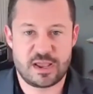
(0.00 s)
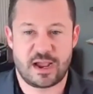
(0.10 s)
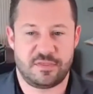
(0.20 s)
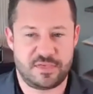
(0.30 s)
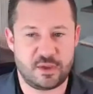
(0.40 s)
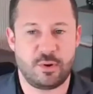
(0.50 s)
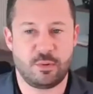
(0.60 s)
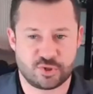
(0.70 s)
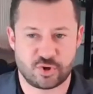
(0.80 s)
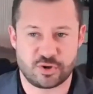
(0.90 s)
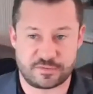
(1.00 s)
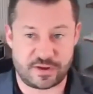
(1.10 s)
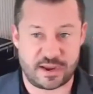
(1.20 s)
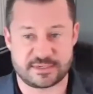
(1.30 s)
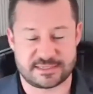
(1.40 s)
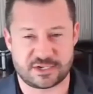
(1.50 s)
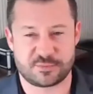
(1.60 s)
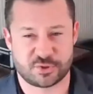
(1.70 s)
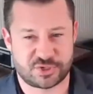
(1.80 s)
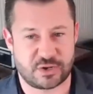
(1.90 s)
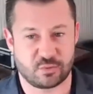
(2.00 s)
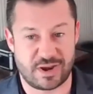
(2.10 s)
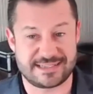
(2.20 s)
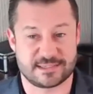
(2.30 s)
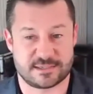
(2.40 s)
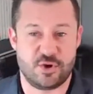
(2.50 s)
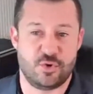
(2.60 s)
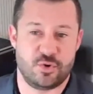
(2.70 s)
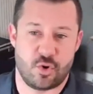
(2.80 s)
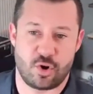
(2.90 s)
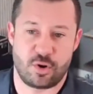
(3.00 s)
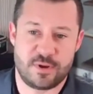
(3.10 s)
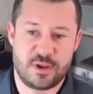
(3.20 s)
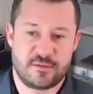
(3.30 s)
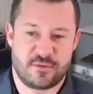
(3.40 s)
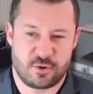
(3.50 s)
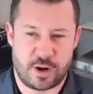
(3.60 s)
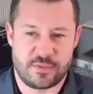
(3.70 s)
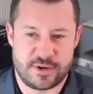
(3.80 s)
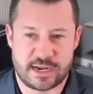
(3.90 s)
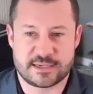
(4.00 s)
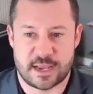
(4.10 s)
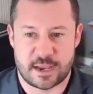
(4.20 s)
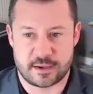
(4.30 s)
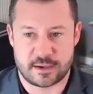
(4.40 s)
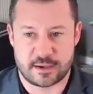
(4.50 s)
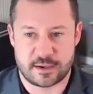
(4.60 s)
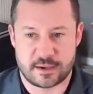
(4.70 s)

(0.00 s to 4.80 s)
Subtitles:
I think we return to 5 to 6% rates as the new norm for around the next decade.